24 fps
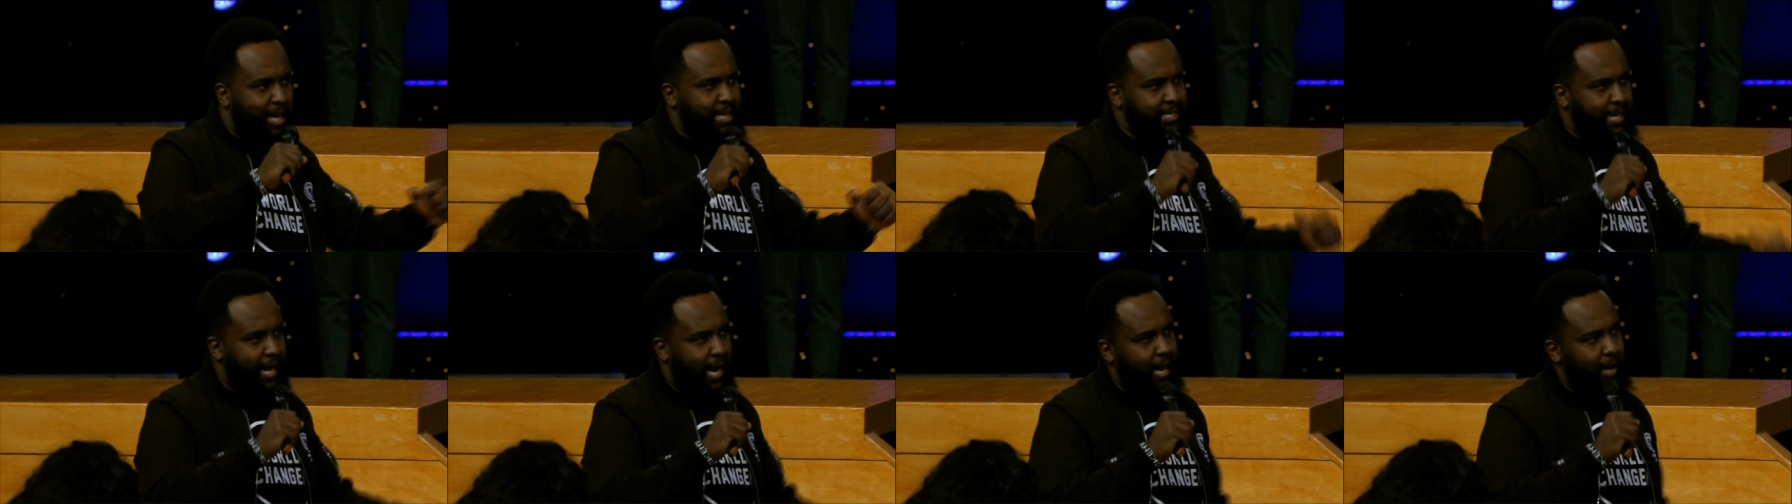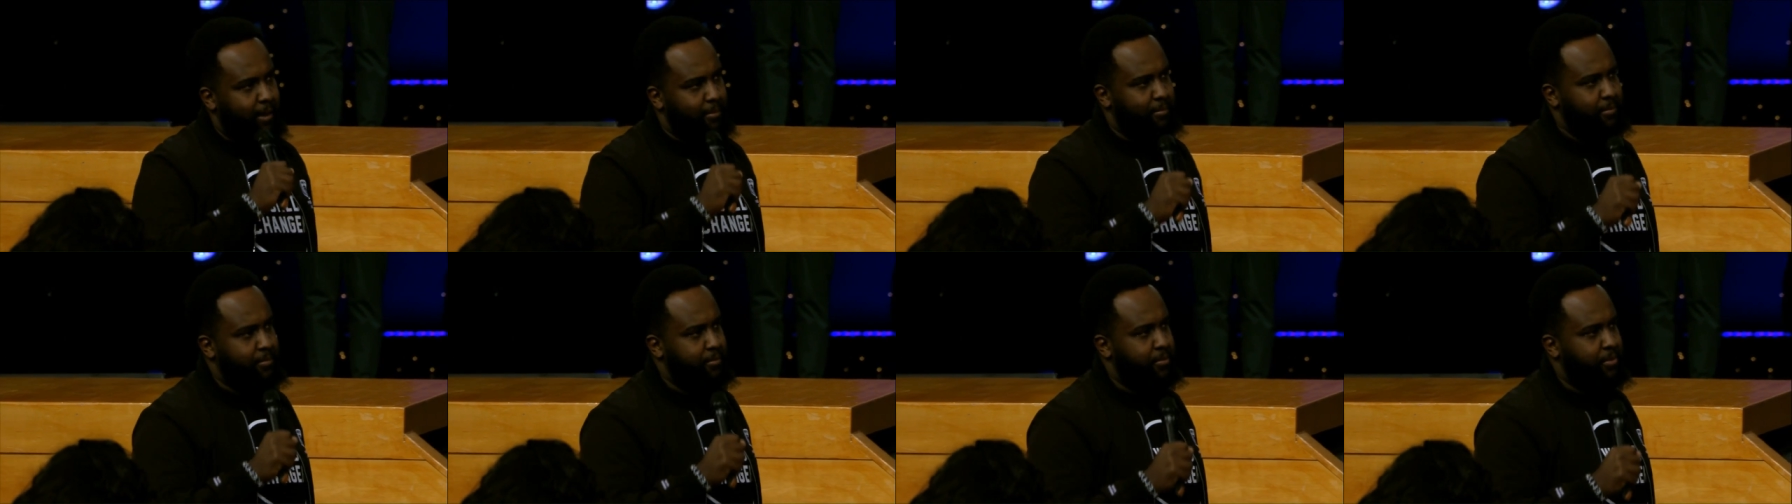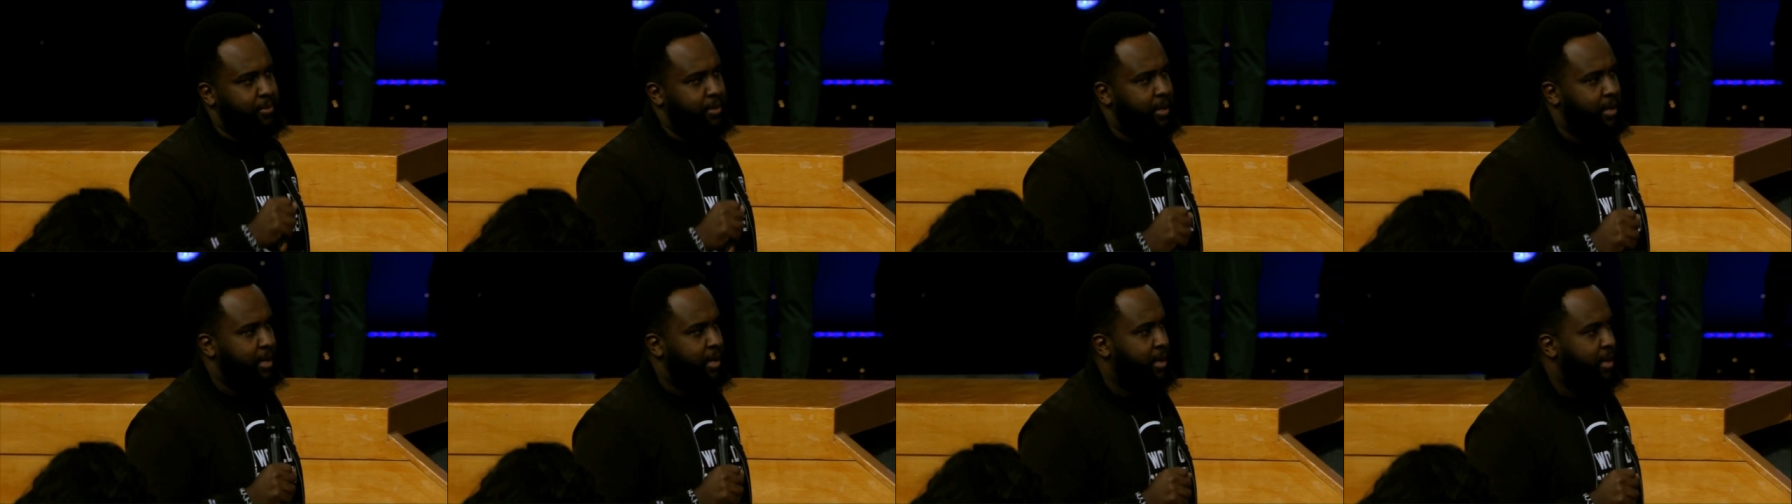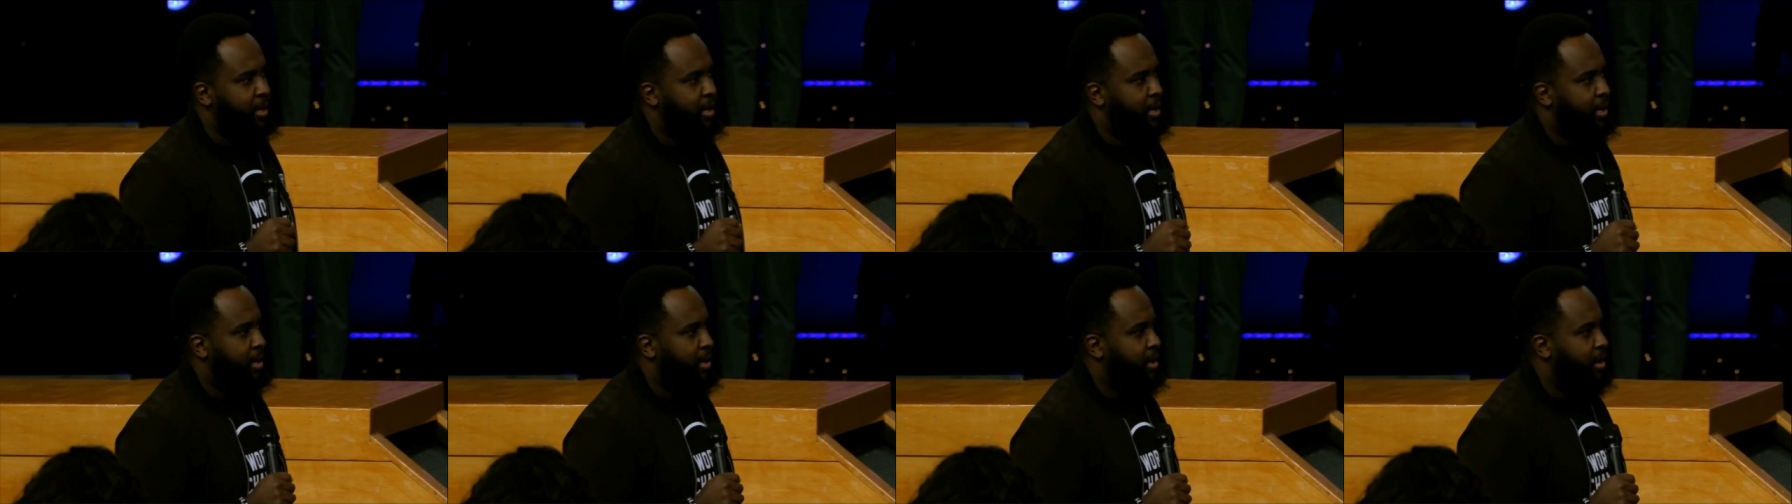time.
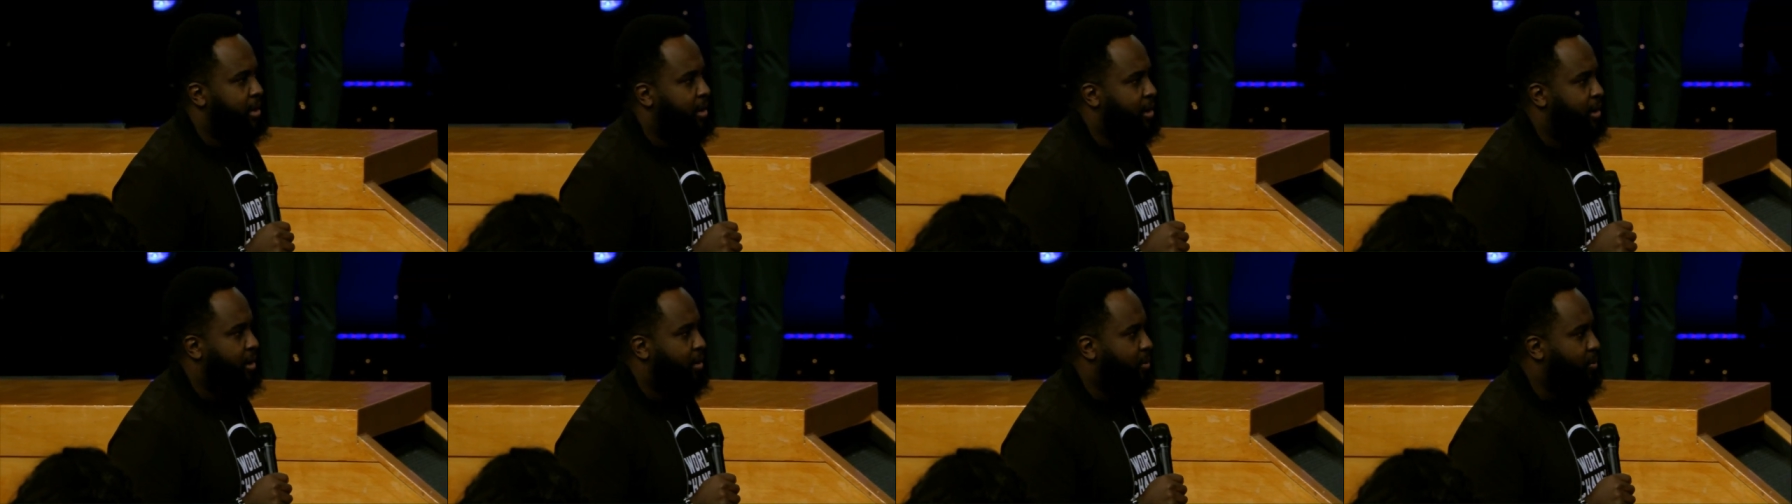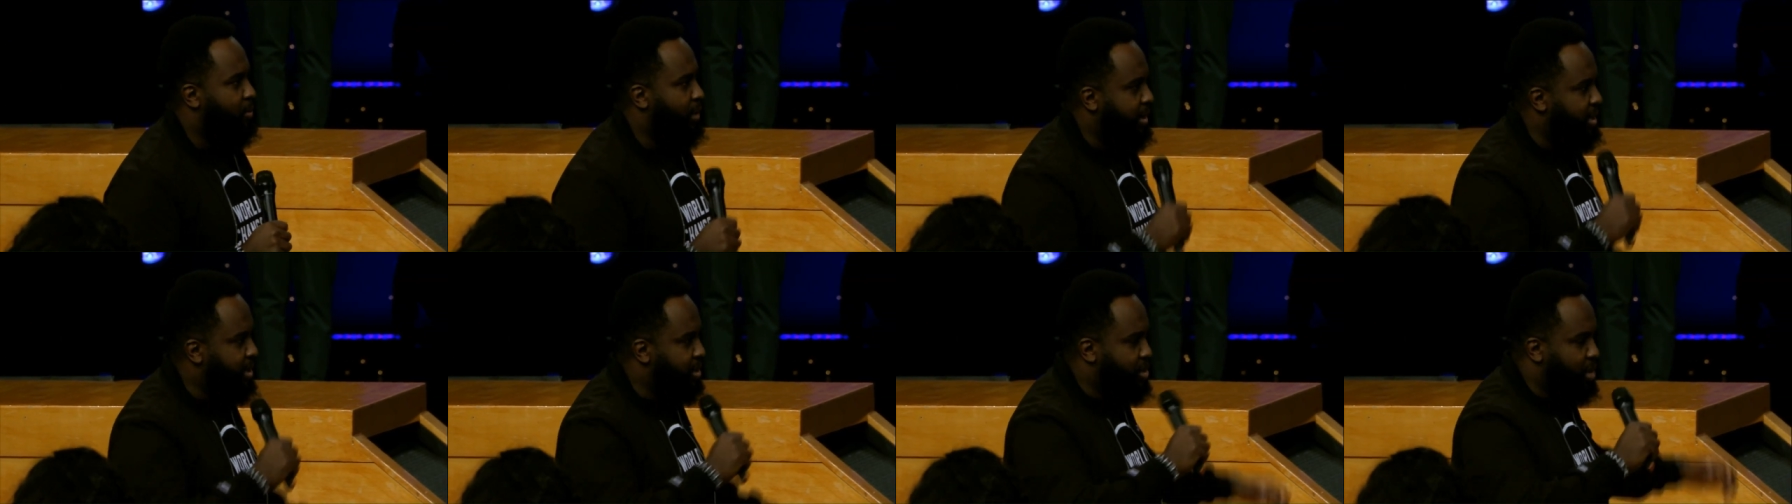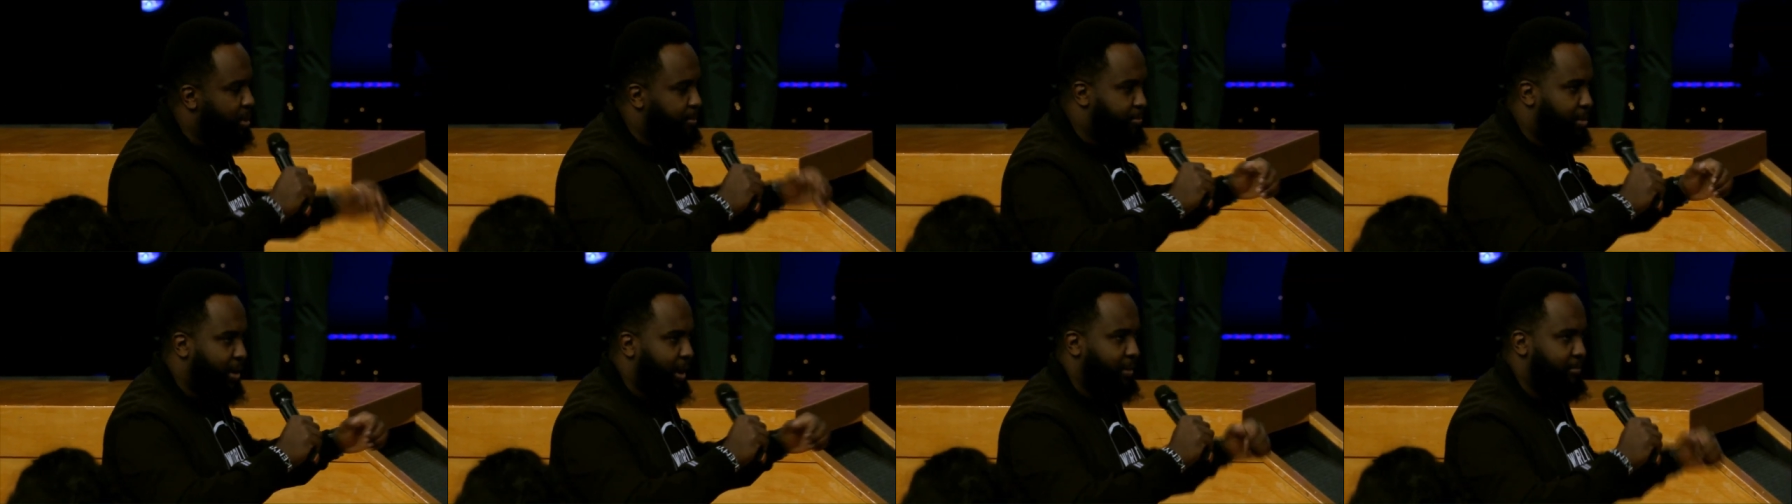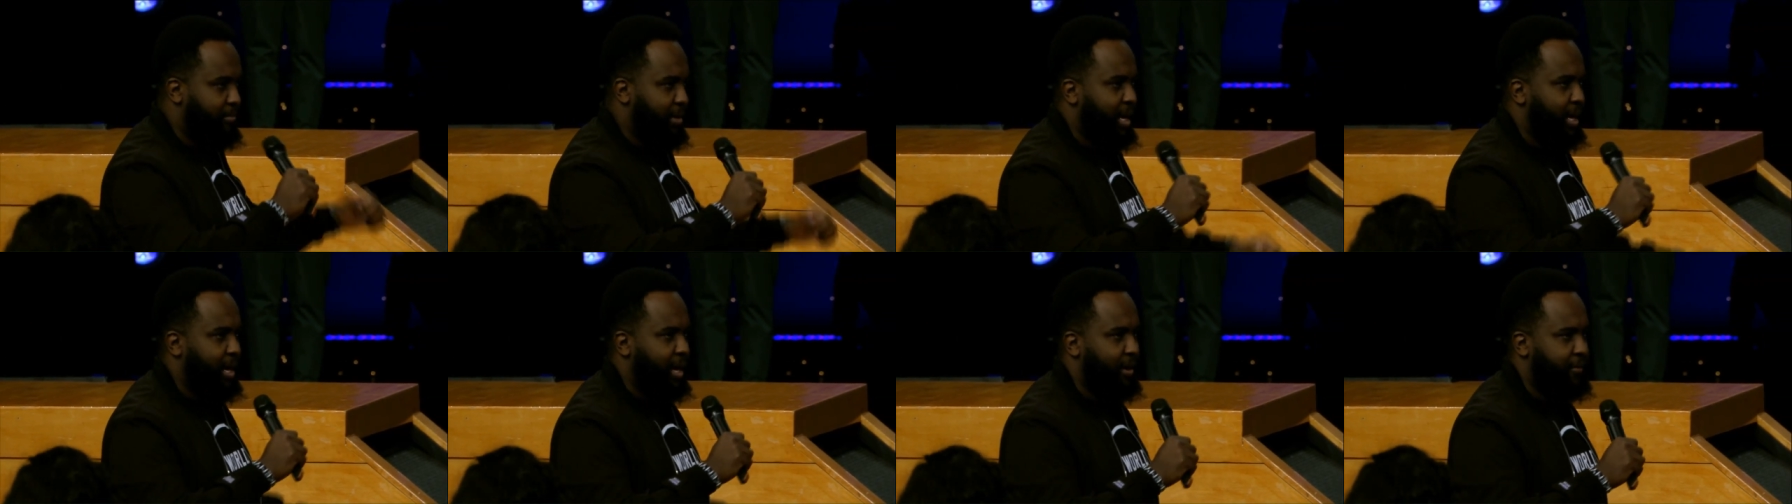What did you bring
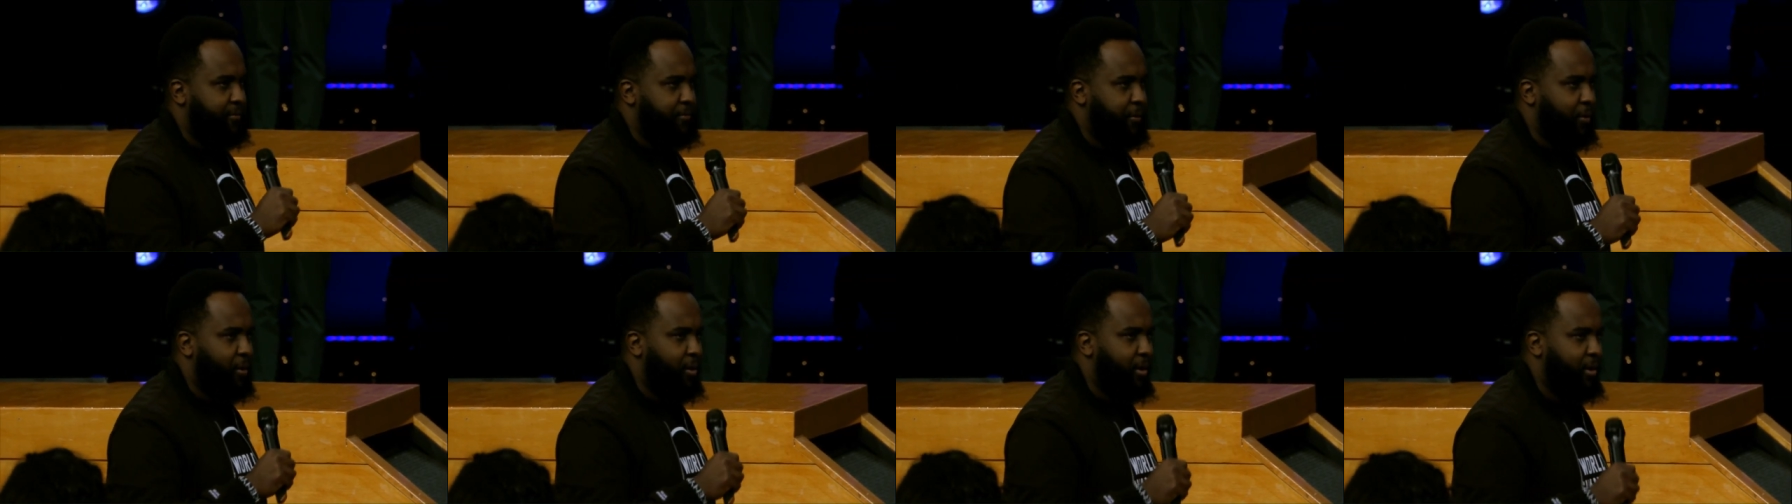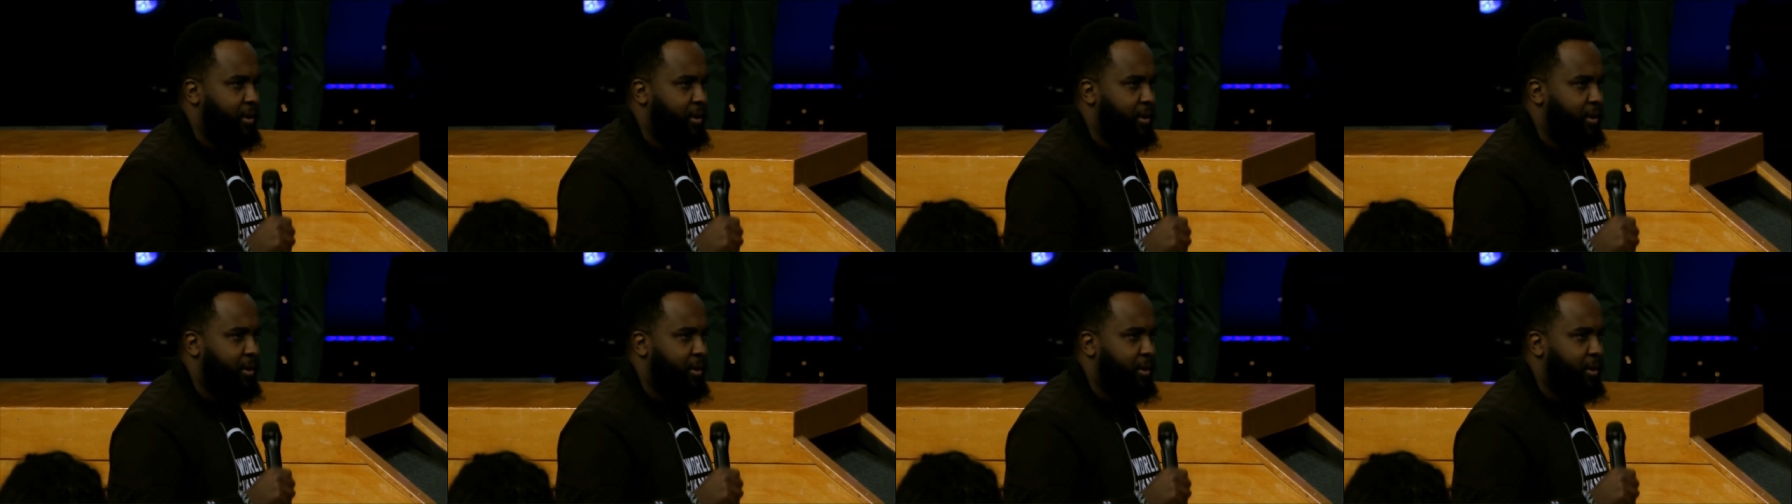me here for?